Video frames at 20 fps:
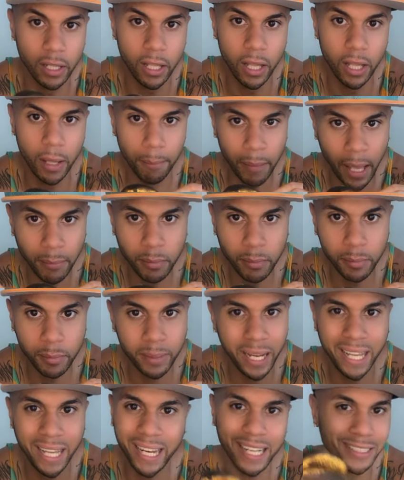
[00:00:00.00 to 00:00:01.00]
Baby
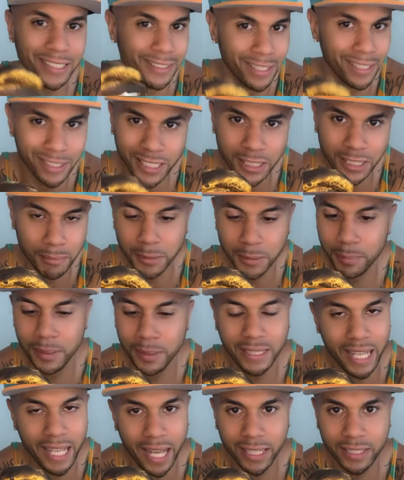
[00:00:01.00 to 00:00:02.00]
banana has just as much
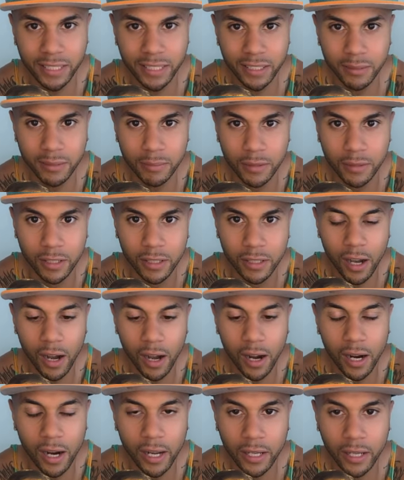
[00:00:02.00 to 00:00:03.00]
potassium, all
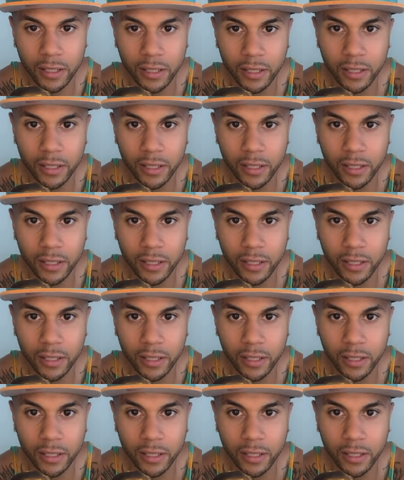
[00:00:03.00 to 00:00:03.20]
right?